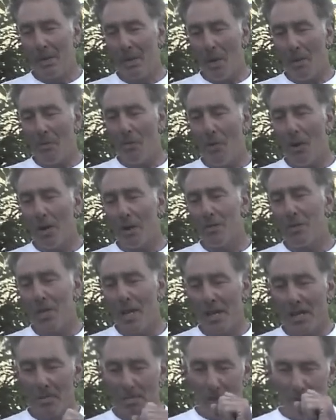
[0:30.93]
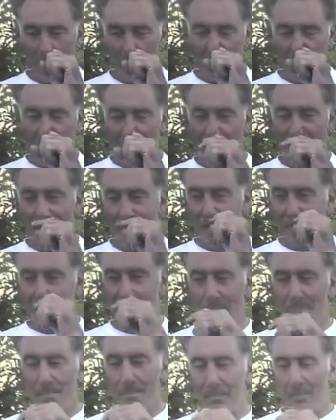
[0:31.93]
I'm fond of saying to people that
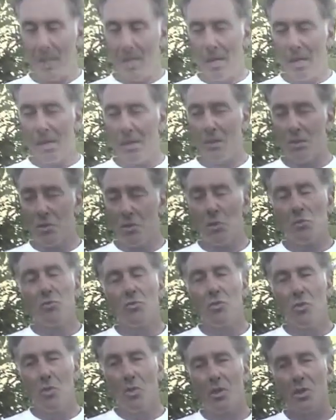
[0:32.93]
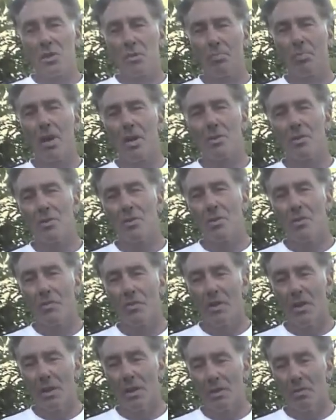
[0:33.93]
there's no truer expression
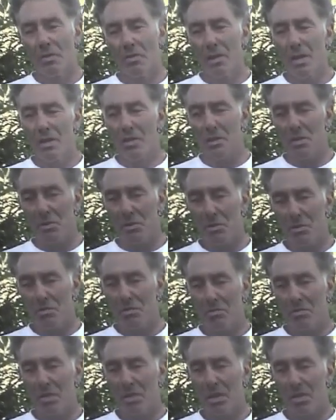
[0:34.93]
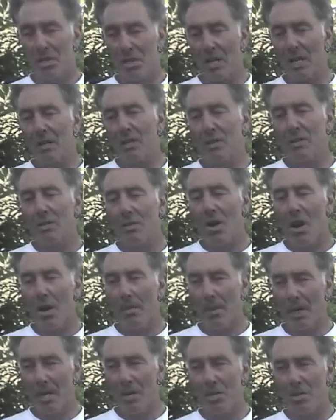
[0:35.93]
of a region's distinct
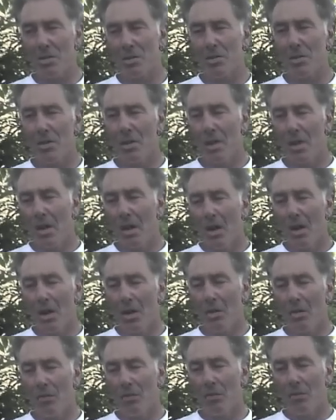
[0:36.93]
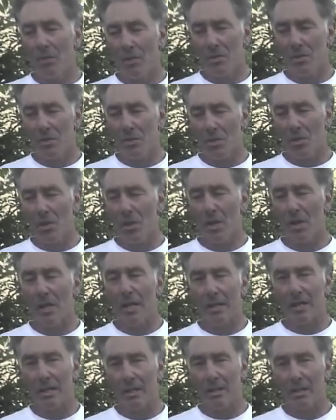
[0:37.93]
combination of soil
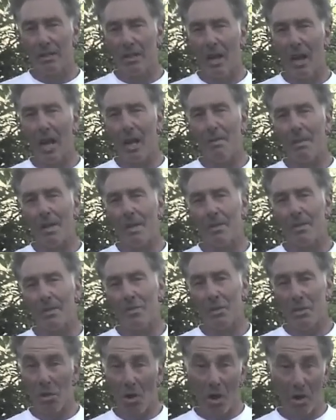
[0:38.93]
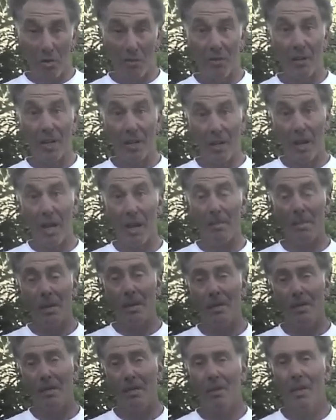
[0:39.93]
and climate, geography and climate,
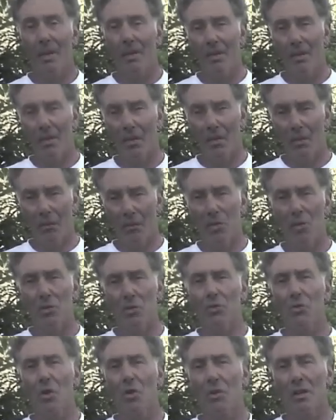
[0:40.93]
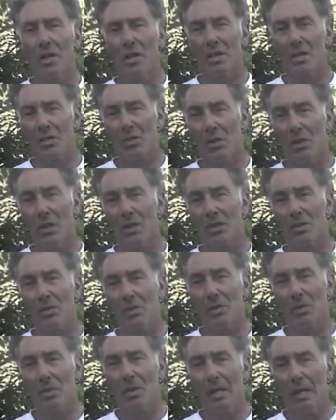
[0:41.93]
than the food grown in its soil.
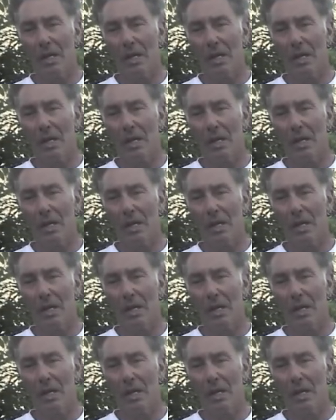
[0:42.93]
So